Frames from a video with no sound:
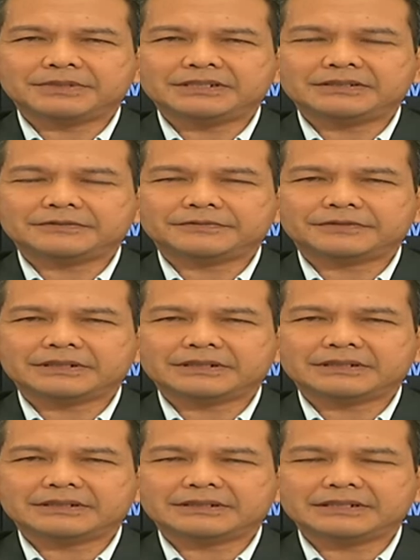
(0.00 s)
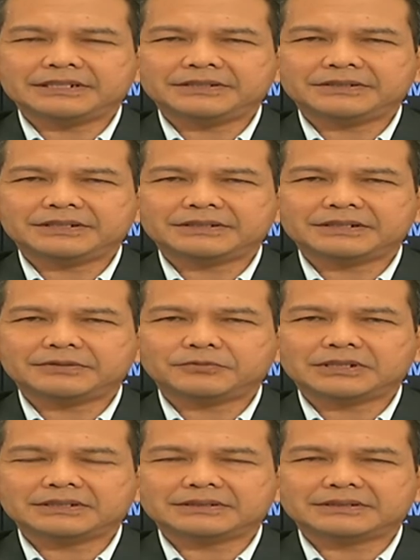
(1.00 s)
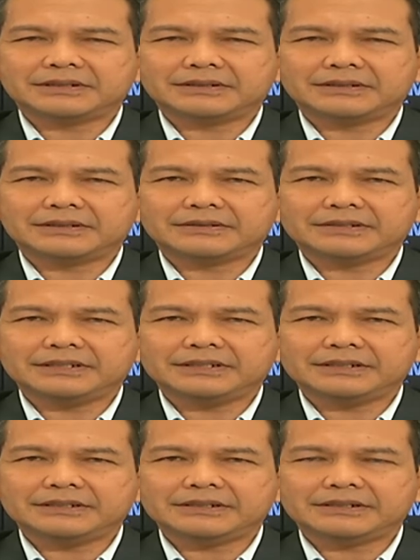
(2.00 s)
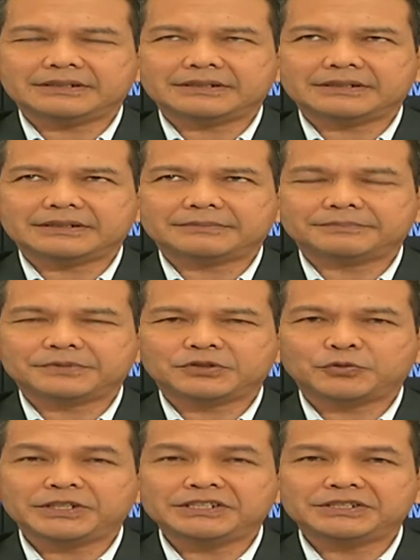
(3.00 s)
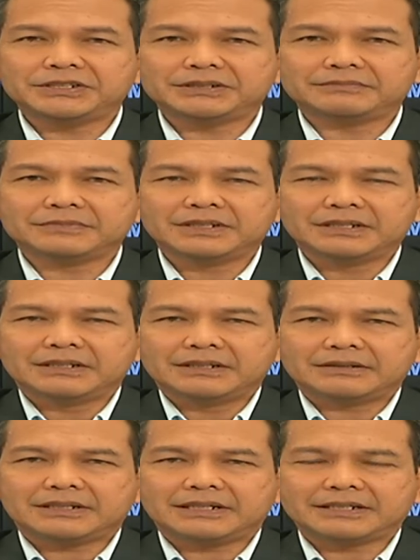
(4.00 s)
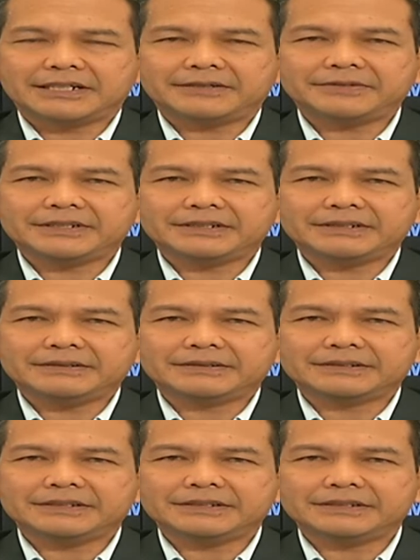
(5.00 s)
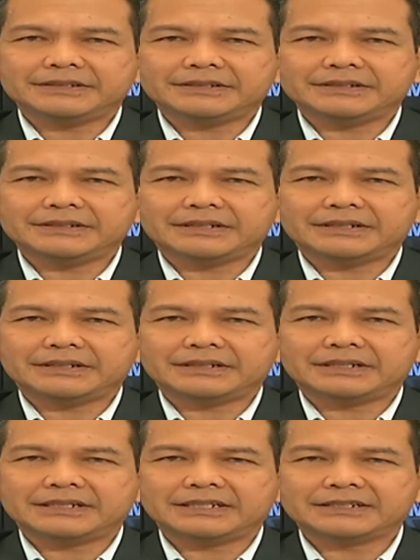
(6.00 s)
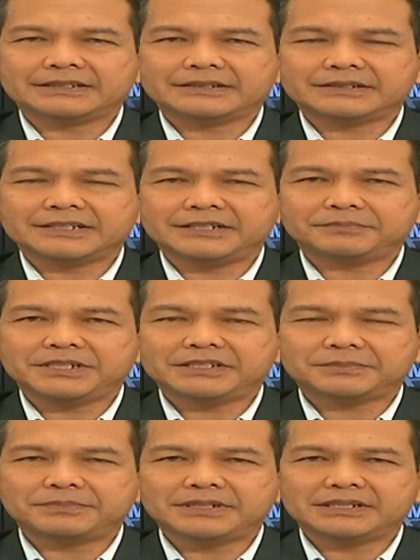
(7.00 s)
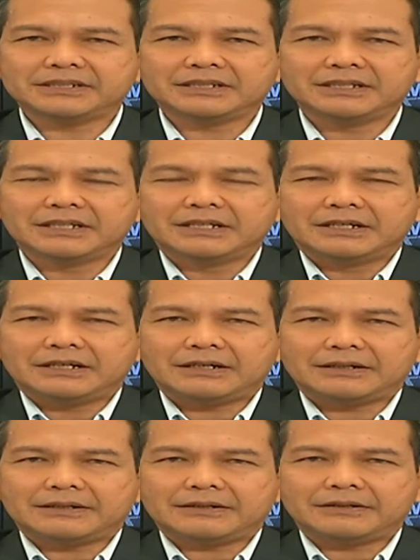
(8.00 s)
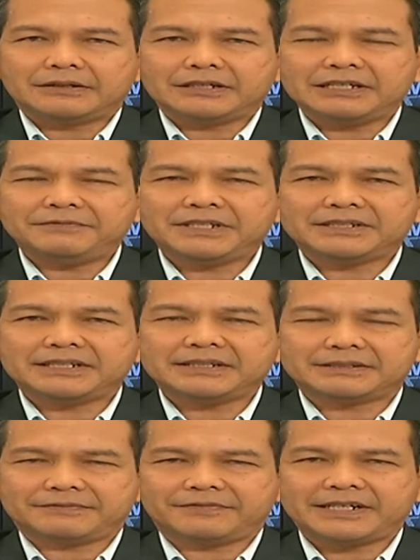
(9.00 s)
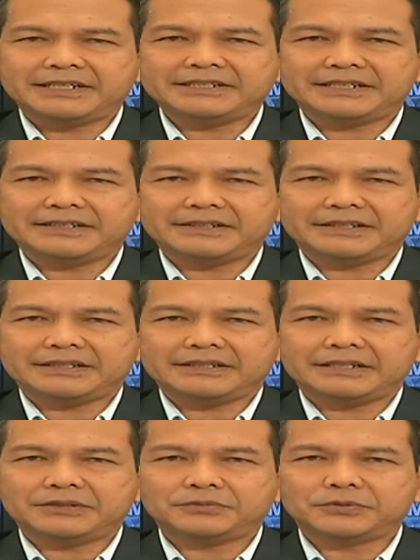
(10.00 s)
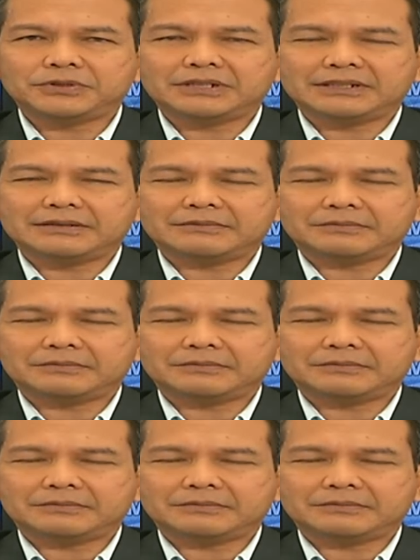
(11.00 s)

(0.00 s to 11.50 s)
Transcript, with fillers: a bit of uh, interest in what uh, the uh, um, Norwegian car carrier, the uh, Höegh St. Petersburg, uh, if it does find anything, it would